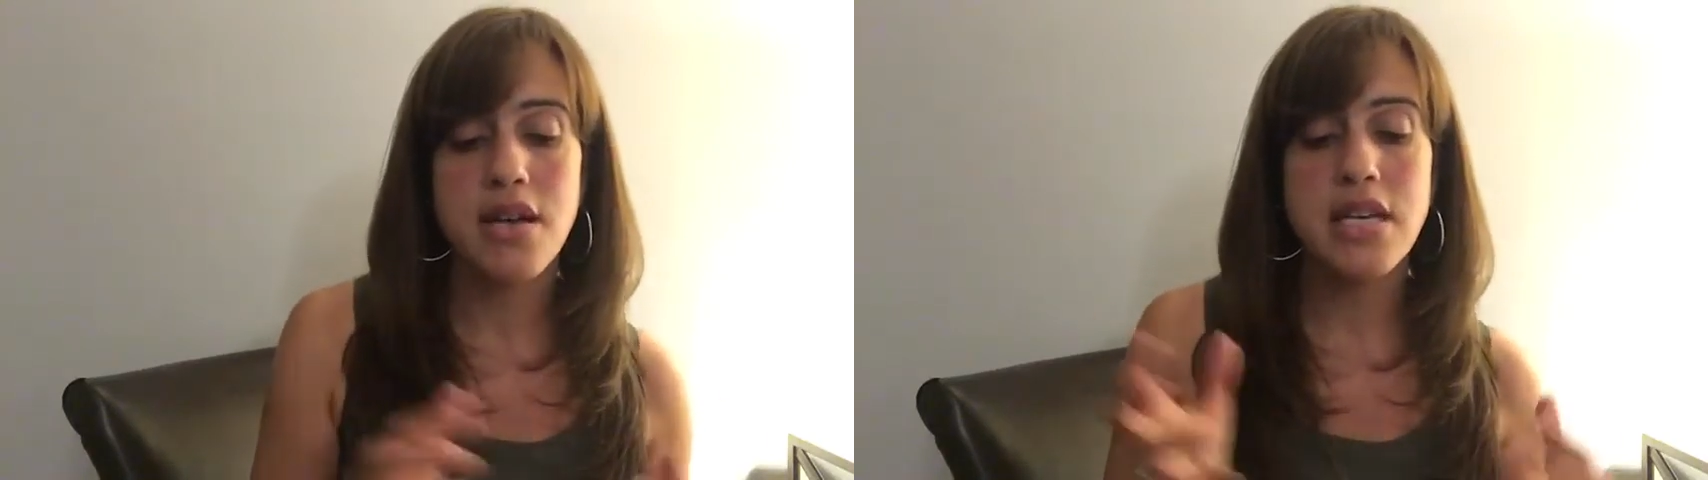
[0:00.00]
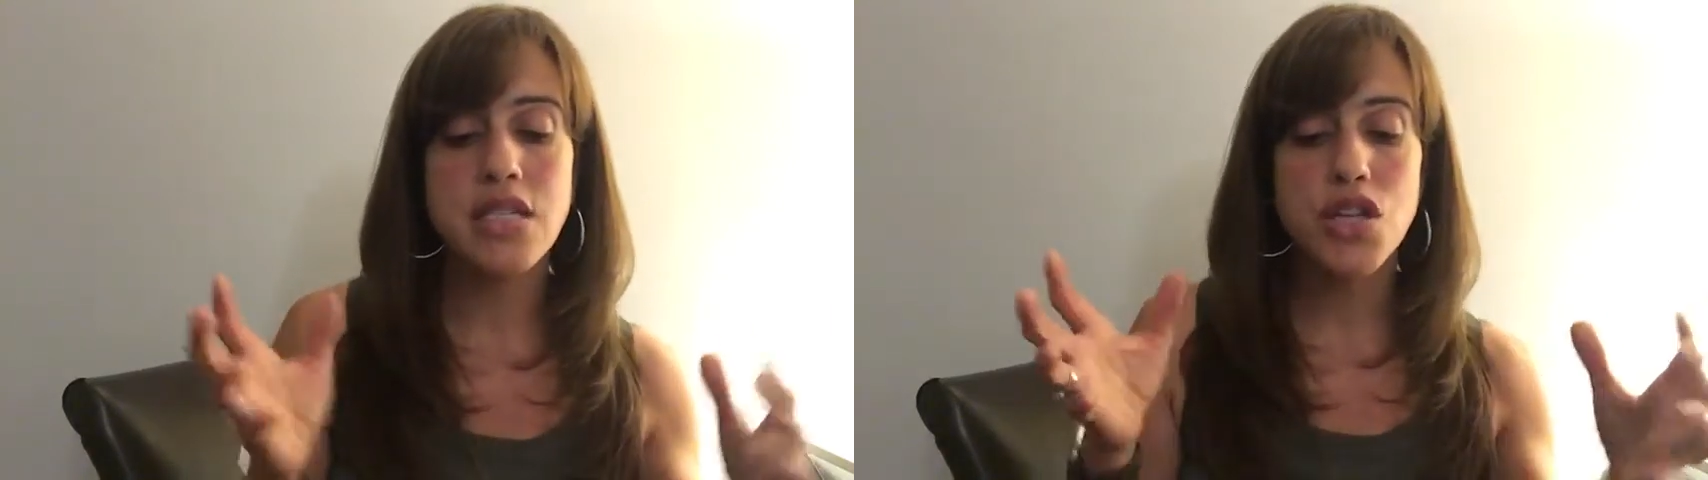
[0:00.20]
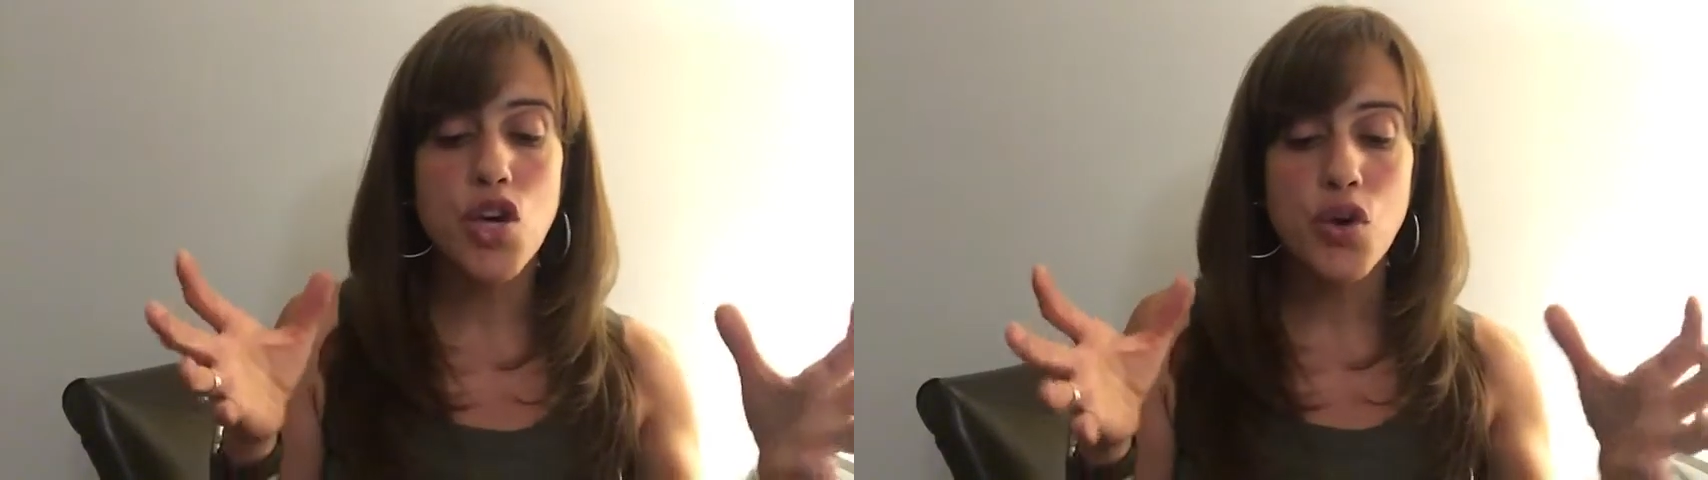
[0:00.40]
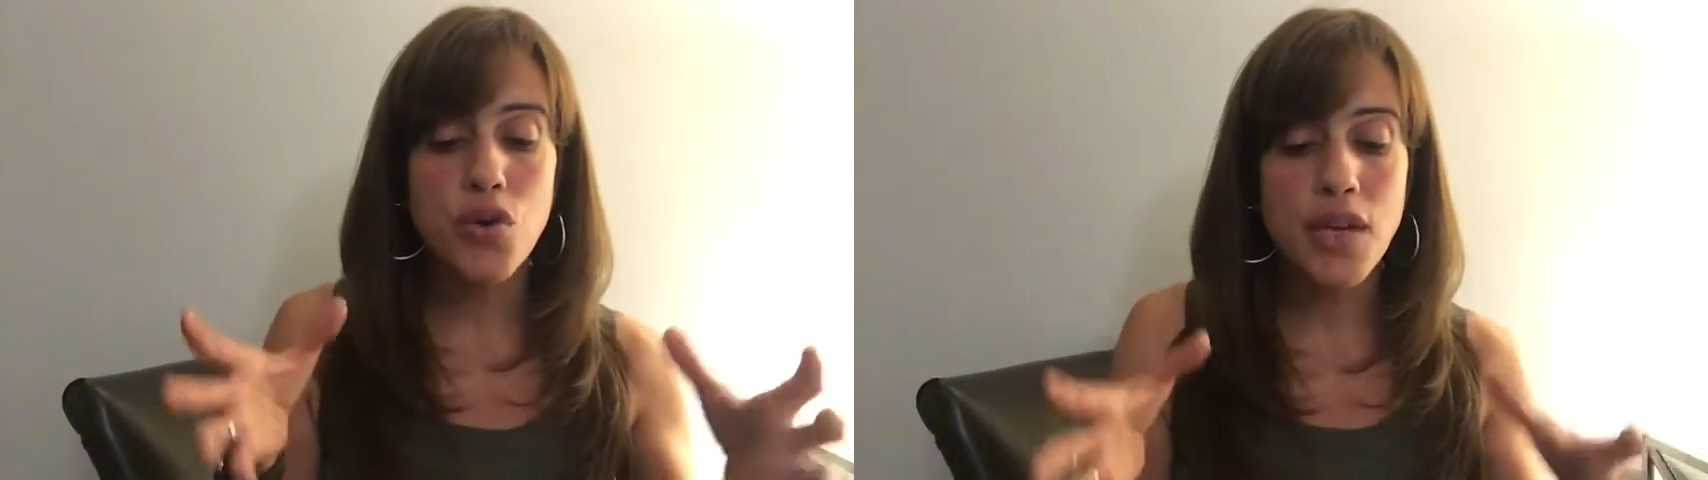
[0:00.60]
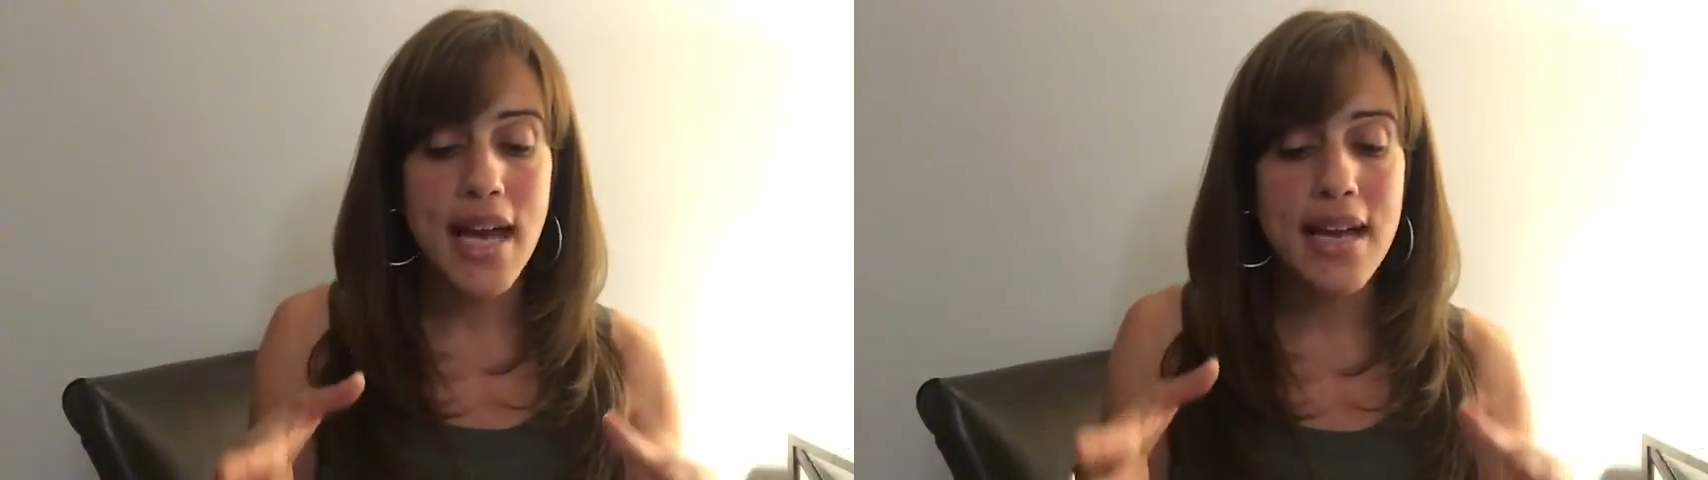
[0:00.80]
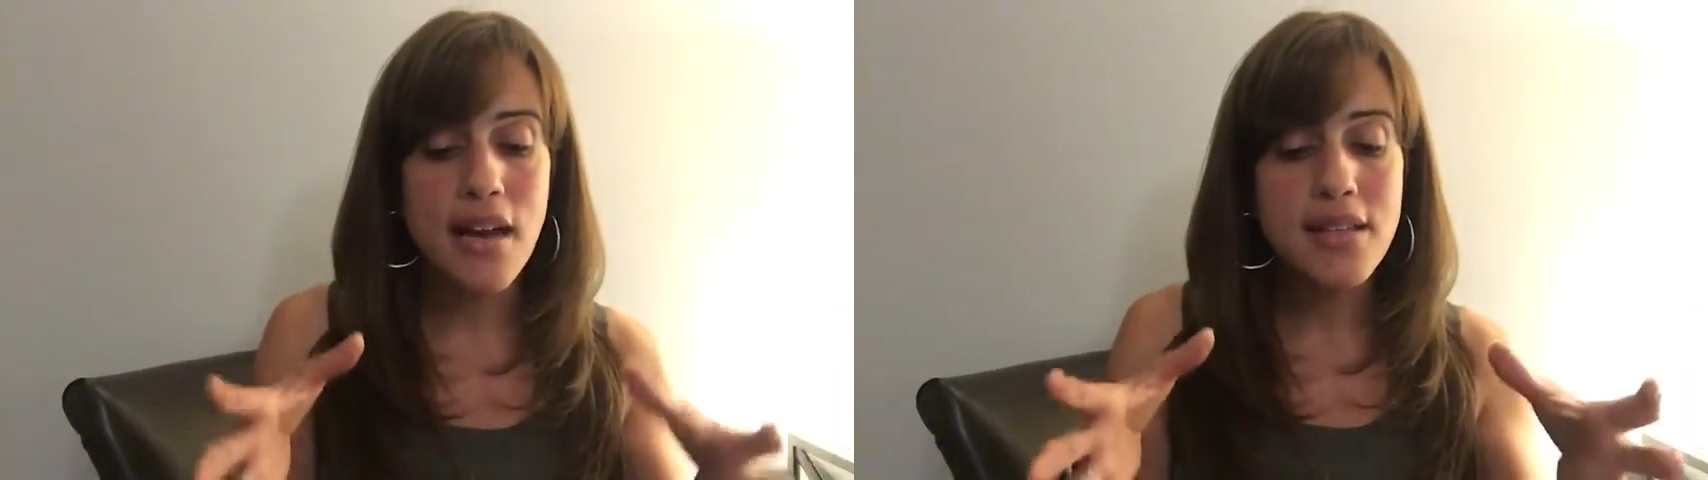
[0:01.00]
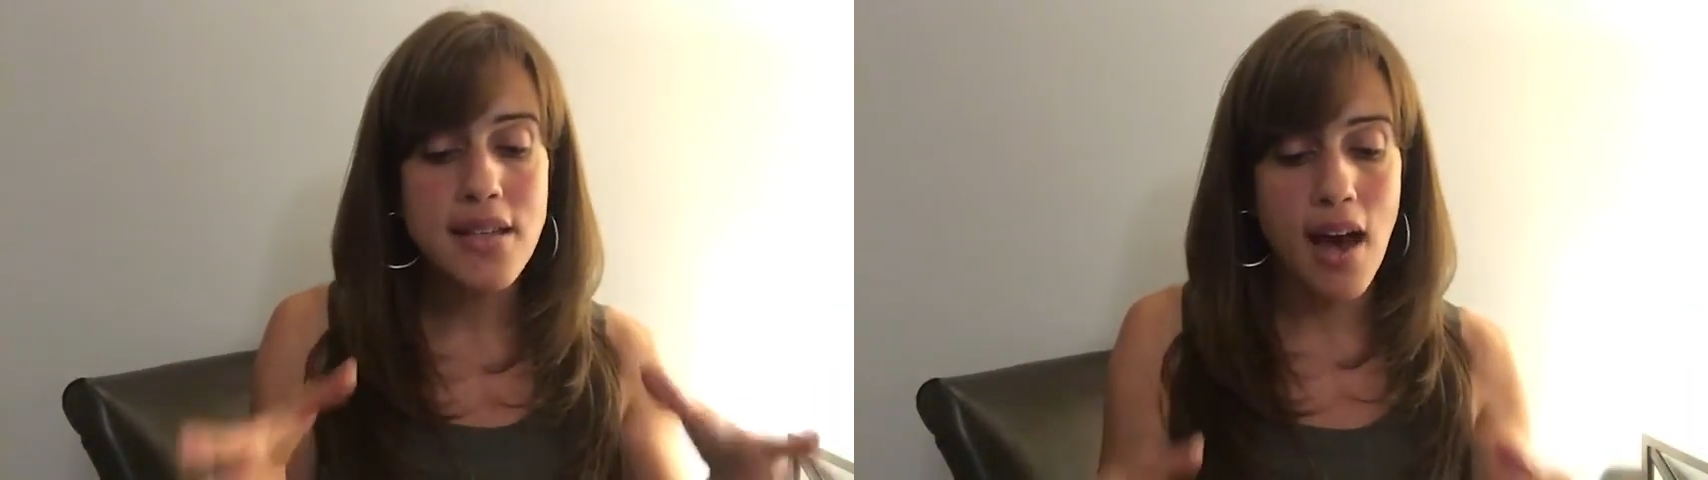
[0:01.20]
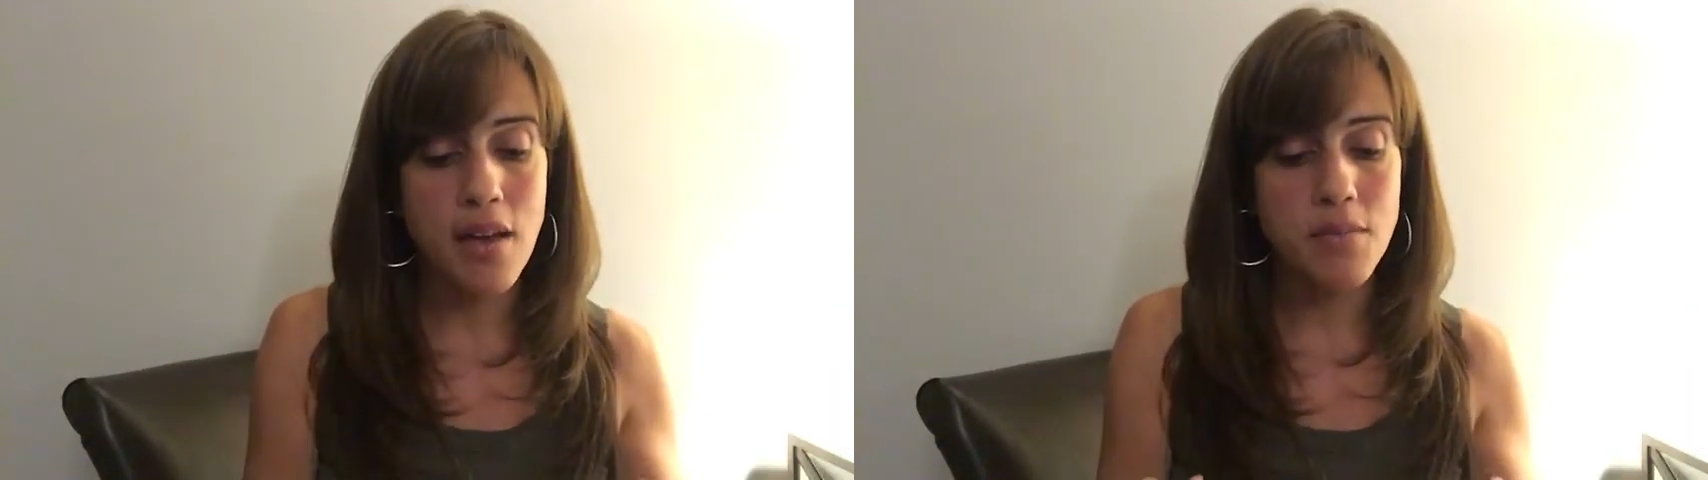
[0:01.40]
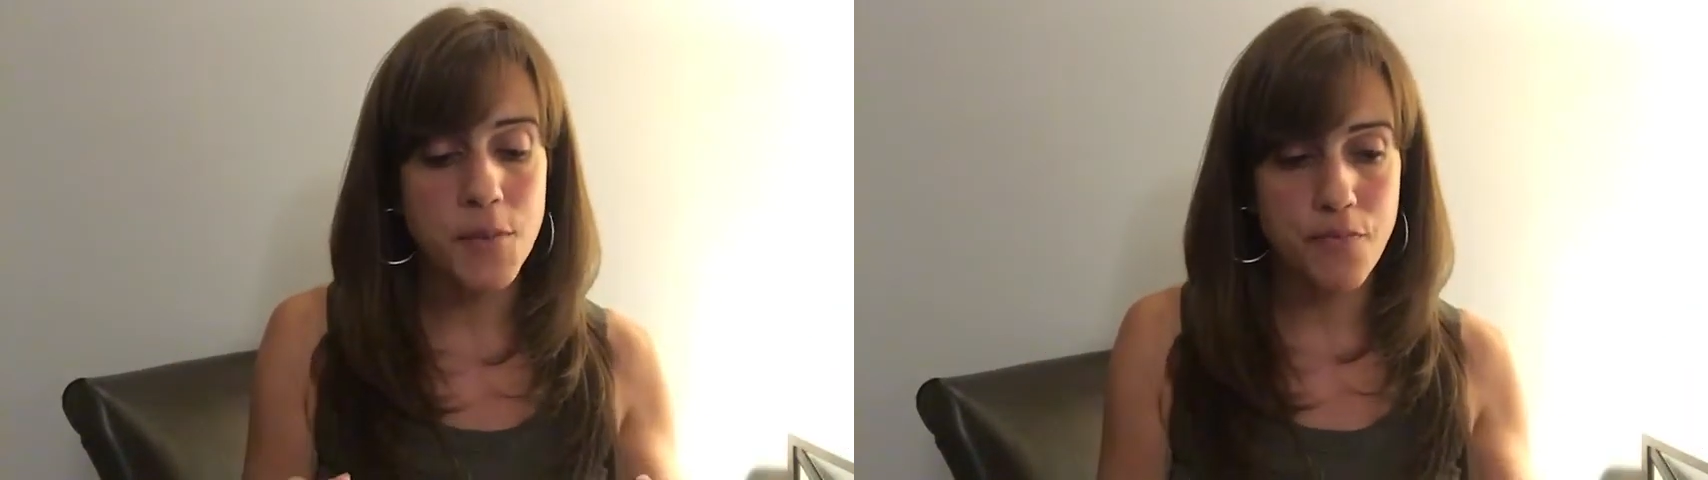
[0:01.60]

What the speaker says: is create a time